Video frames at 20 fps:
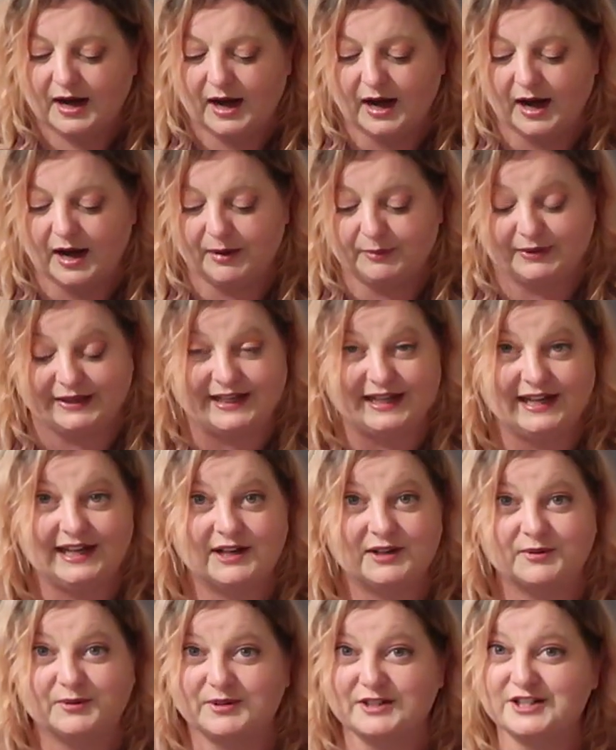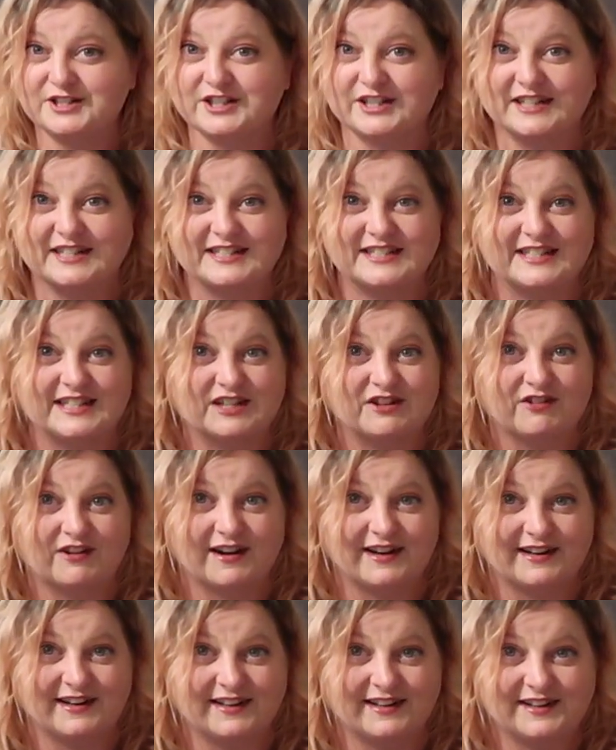Uh, but yeah, we're just gonna dig
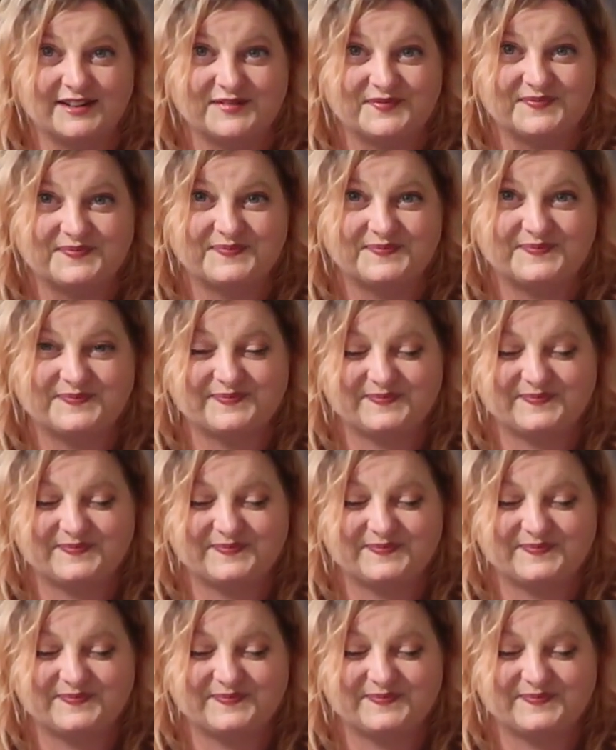right in.